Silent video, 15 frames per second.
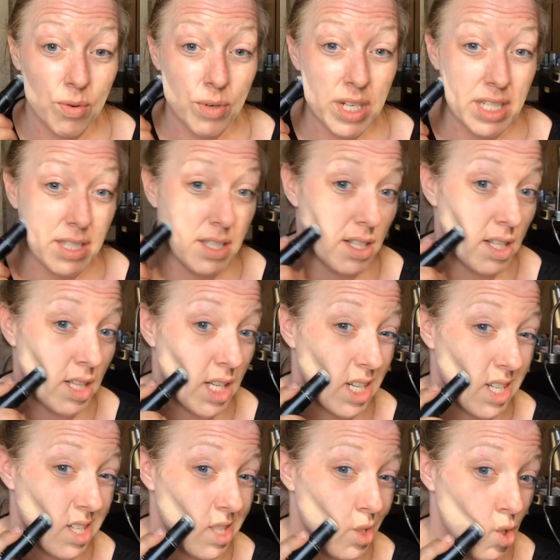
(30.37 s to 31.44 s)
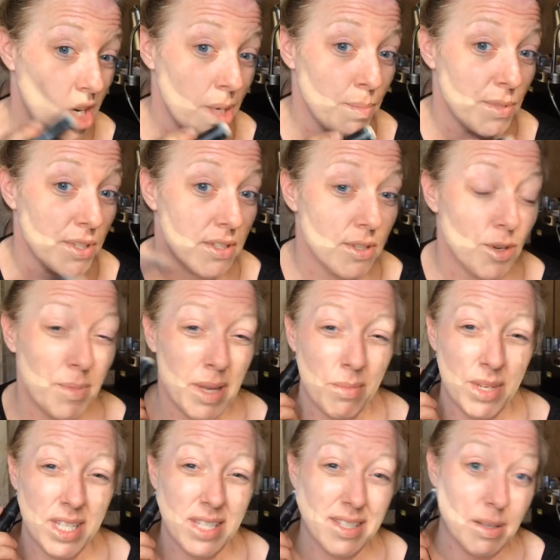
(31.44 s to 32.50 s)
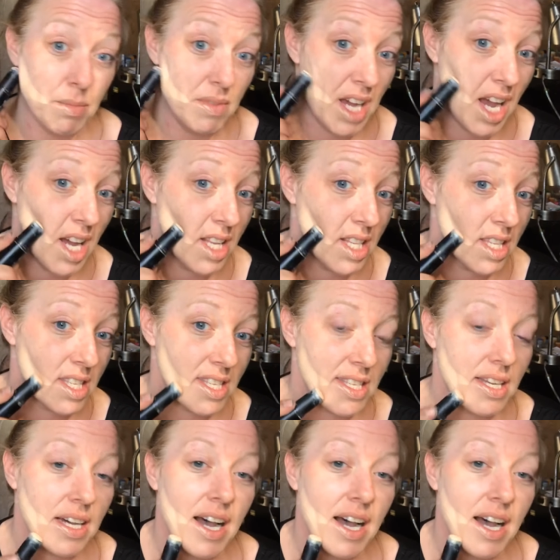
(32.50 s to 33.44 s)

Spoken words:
in like stripes or maybe some dots.